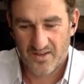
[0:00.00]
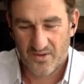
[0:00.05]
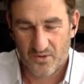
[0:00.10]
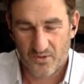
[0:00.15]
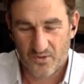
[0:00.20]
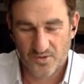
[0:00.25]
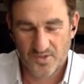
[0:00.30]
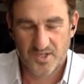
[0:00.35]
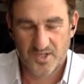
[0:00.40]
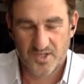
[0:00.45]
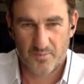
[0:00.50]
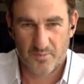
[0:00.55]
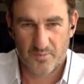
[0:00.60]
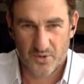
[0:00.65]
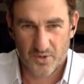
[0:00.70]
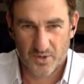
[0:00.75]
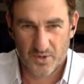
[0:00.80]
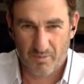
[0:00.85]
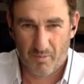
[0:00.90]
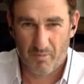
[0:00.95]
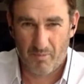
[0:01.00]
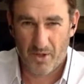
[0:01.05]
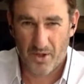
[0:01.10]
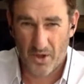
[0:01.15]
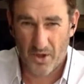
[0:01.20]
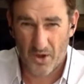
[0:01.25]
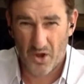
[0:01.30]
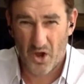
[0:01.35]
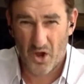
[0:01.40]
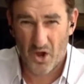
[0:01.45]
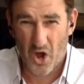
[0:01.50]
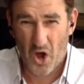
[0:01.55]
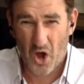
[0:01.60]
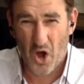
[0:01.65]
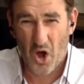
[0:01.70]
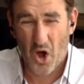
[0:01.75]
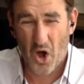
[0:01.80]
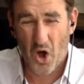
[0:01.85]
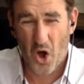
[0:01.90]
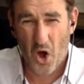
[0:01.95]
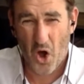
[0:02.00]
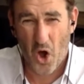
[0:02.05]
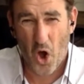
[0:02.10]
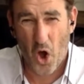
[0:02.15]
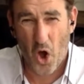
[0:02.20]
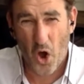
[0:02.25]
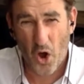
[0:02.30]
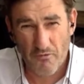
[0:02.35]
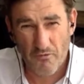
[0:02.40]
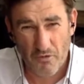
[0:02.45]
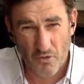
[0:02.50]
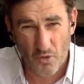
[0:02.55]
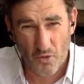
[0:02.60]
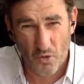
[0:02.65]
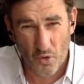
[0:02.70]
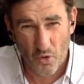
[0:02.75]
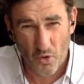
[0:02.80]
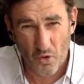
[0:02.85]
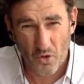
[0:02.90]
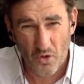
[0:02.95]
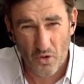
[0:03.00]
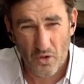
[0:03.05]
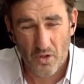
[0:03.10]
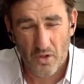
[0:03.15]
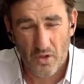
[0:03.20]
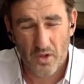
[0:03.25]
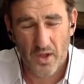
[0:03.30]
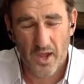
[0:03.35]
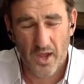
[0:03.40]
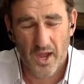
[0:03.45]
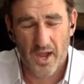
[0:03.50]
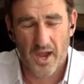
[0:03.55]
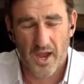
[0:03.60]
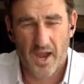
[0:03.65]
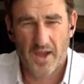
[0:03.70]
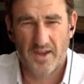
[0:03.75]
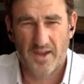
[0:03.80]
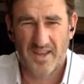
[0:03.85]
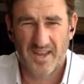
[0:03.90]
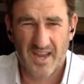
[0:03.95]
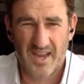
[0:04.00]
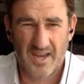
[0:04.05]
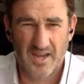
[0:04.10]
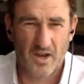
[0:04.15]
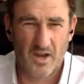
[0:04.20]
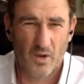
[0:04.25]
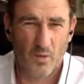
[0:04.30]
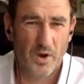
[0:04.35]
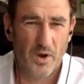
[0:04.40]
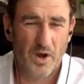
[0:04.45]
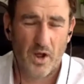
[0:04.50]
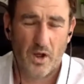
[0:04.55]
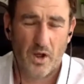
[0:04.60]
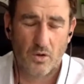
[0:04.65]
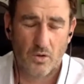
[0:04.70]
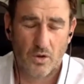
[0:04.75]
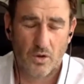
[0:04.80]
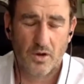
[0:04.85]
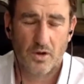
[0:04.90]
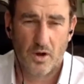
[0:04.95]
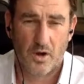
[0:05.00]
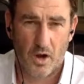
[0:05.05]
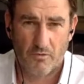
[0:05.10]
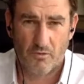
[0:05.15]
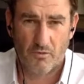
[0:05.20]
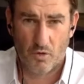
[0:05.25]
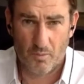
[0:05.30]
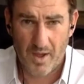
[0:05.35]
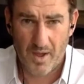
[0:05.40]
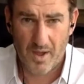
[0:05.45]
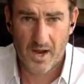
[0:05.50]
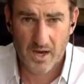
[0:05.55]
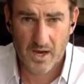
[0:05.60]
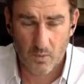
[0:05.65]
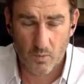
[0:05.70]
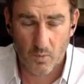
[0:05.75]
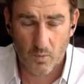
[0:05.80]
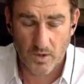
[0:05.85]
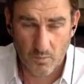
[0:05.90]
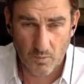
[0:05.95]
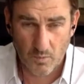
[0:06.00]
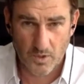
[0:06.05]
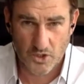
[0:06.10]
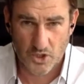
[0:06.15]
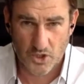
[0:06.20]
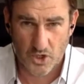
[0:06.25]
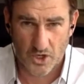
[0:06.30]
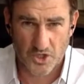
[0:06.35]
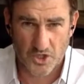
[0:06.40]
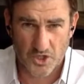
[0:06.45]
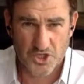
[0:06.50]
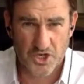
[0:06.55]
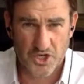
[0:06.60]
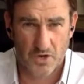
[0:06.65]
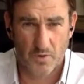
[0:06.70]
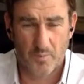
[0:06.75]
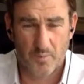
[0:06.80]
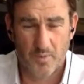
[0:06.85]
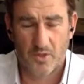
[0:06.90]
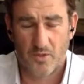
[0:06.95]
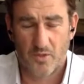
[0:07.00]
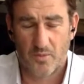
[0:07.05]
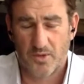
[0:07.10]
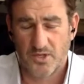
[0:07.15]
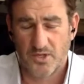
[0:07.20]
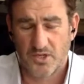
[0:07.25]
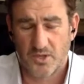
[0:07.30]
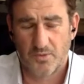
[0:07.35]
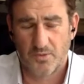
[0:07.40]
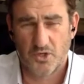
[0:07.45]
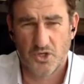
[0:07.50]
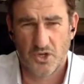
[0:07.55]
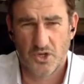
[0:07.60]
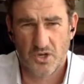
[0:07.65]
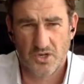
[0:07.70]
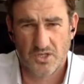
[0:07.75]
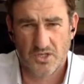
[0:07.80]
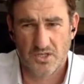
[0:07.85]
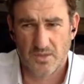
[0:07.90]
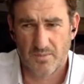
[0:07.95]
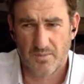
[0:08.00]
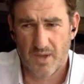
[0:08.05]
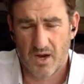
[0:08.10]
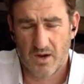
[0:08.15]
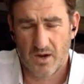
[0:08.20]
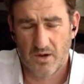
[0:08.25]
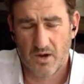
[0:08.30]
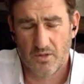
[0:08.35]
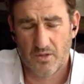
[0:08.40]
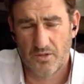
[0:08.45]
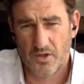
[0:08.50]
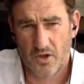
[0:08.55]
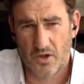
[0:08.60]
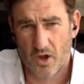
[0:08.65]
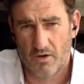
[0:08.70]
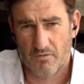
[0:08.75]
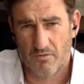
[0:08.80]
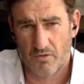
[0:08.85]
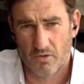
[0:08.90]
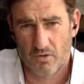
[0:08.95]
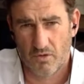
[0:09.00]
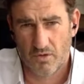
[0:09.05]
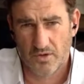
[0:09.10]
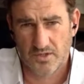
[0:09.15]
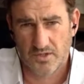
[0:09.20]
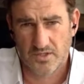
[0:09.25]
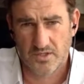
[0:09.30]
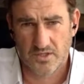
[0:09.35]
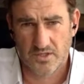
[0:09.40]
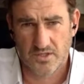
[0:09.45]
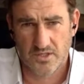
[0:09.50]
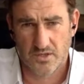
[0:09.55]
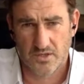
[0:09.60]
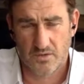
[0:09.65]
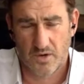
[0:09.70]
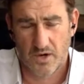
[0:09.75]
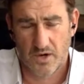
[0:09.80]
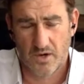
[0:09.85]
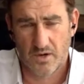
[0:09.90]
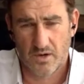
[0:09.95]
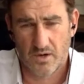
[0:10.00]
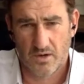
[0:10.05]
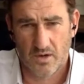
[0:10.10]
also probably overall, and again, we don't look at an overall market. We try and cherry pick the best opportunities in the market. I don't think overall it's a great